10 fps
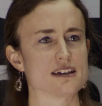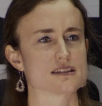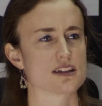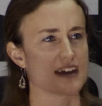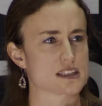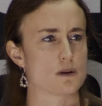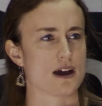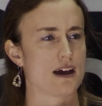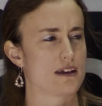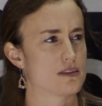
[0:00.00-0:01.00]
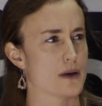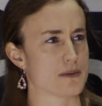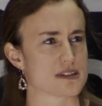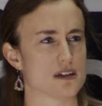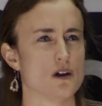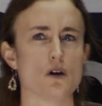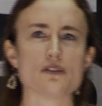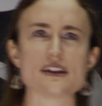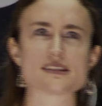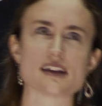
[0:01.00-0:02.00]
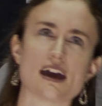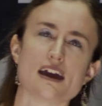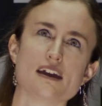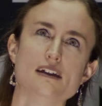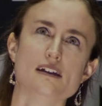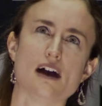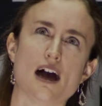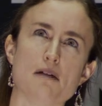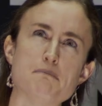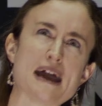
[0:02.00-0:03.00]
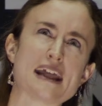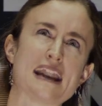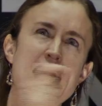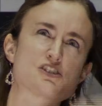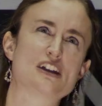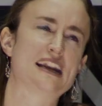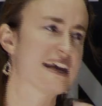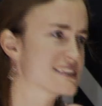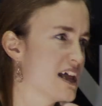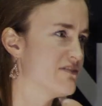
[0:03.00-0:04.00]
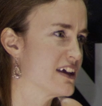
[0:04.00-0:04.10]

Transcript: leaders, so that's why the Bible says. Or they say, men are naturally less